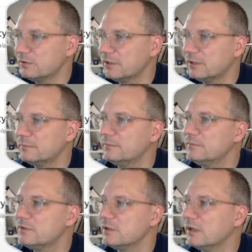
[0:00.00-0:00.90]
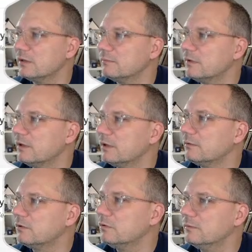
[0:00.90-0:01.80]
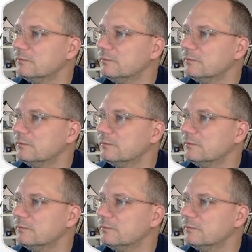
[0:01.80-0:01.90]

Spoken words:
Okay, so yeah, all right, cool.